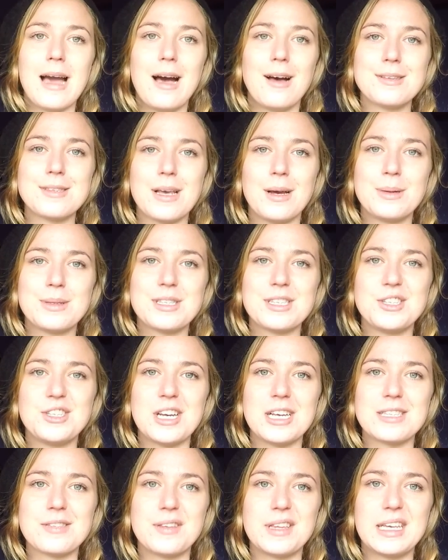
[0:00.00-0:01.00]
else I would
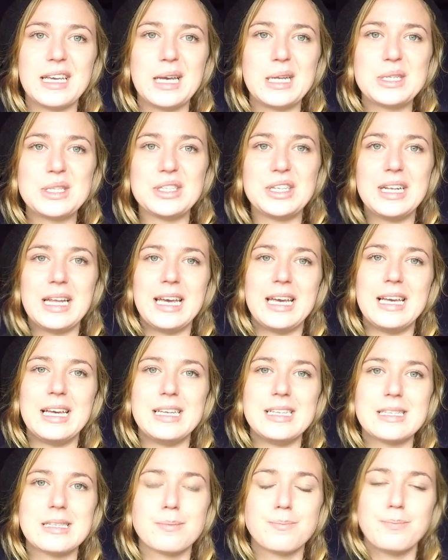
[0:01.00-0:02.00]
suggest for the Kindle
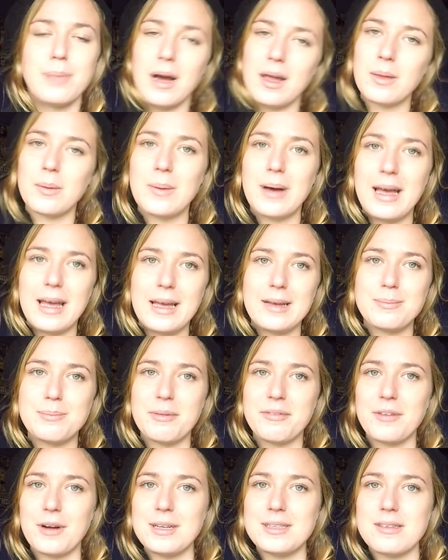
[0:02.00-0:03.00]
is, by the way,
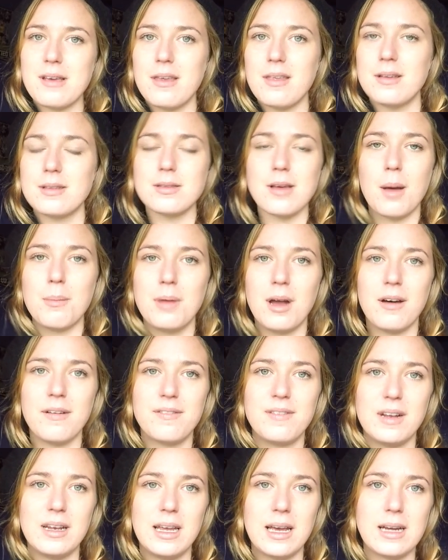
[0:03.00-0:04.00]
before I say this, I'm
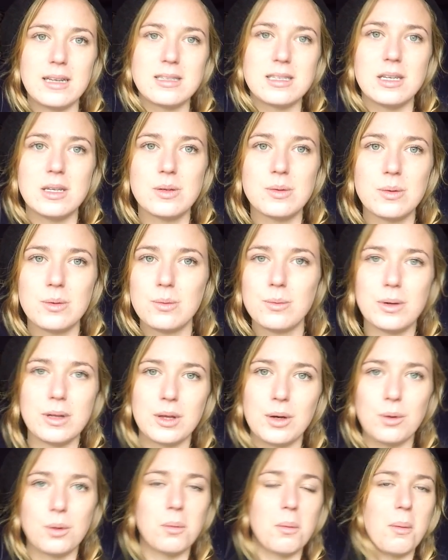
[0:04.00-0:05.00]
not affiliated
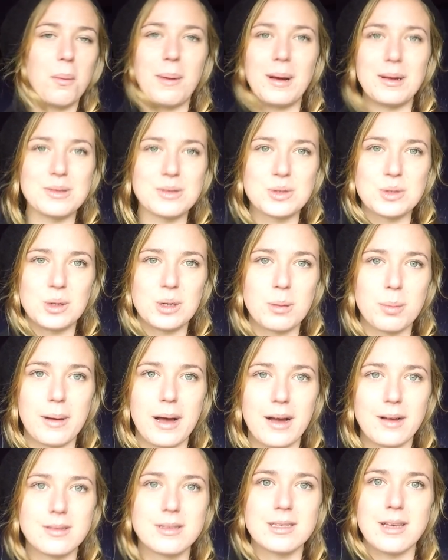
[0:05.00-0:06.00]
with who I'm about to talk
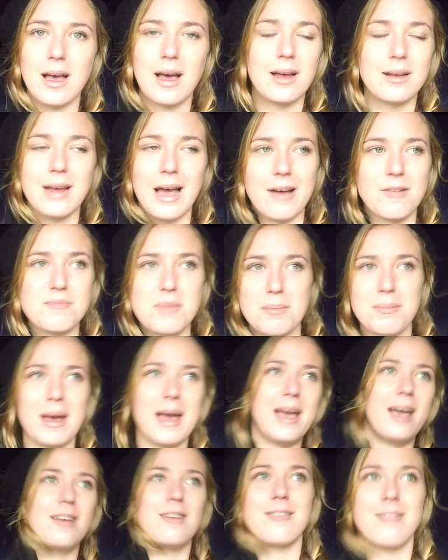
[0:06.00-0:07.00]
about and haven't been
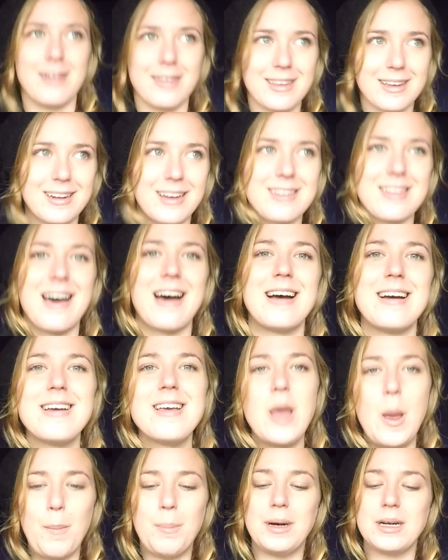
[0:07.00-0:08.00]
paid or anything like that,
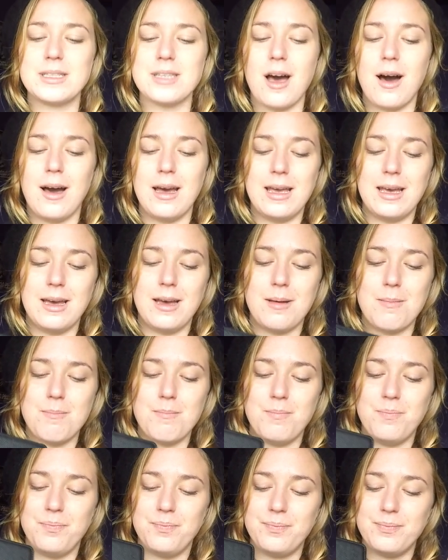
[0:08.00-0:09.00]
but I
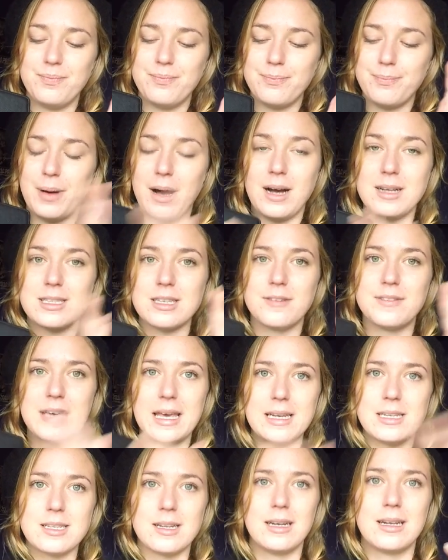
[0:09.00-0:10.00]
am part of
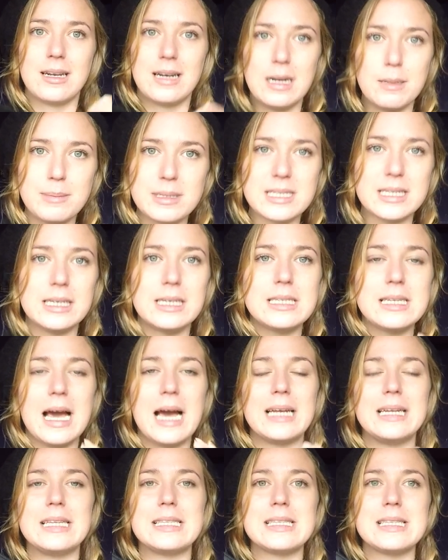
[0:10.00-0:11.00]
Kindle Unlimited
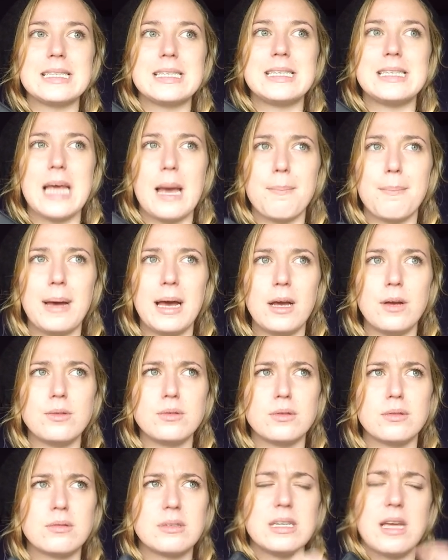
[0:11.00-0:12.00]
and it's
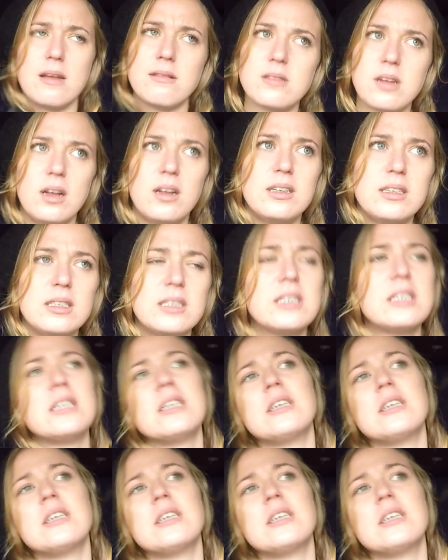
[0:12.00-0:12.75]
£10 or $10